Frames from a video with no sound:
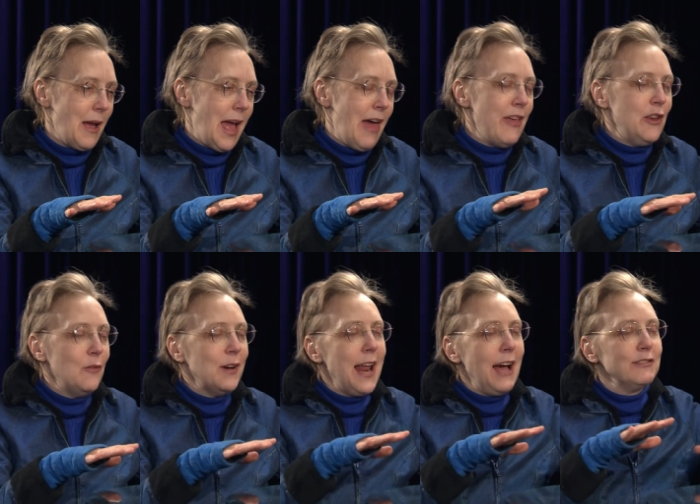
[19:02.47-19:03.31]
And then
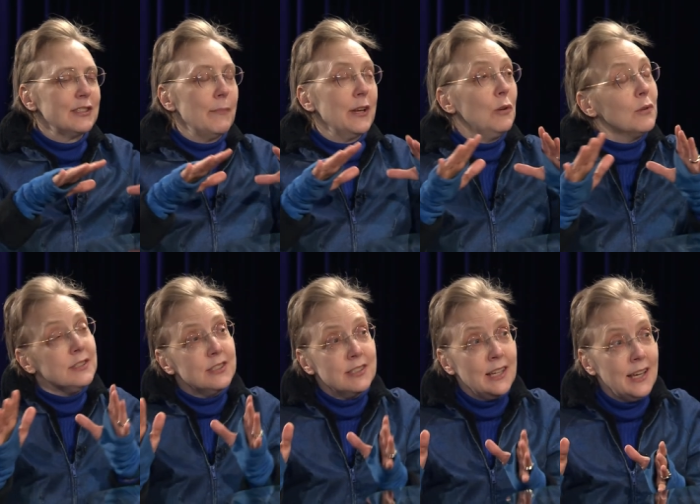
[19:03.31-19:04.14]
you can have somebody who
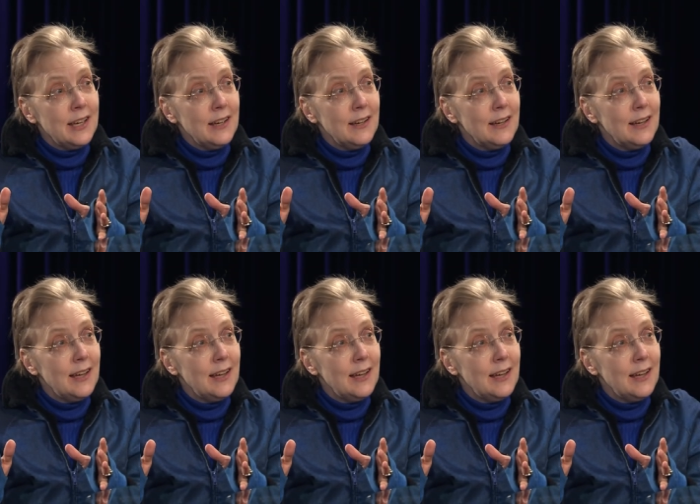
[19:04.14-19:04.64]
can sing